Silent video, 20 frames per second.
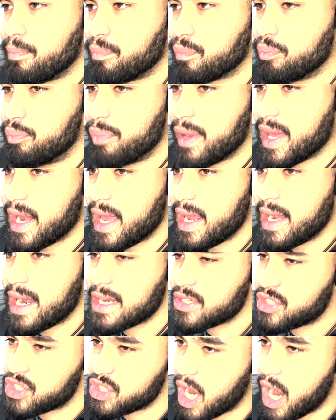Pereira
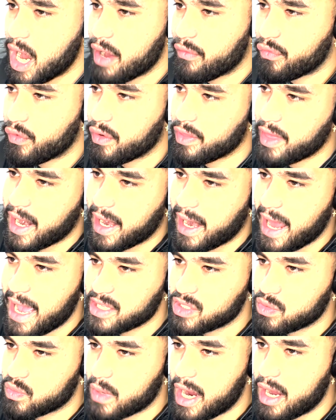shot for that
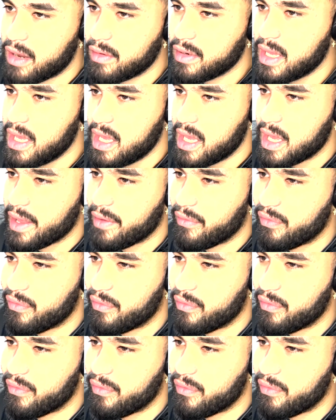last round, if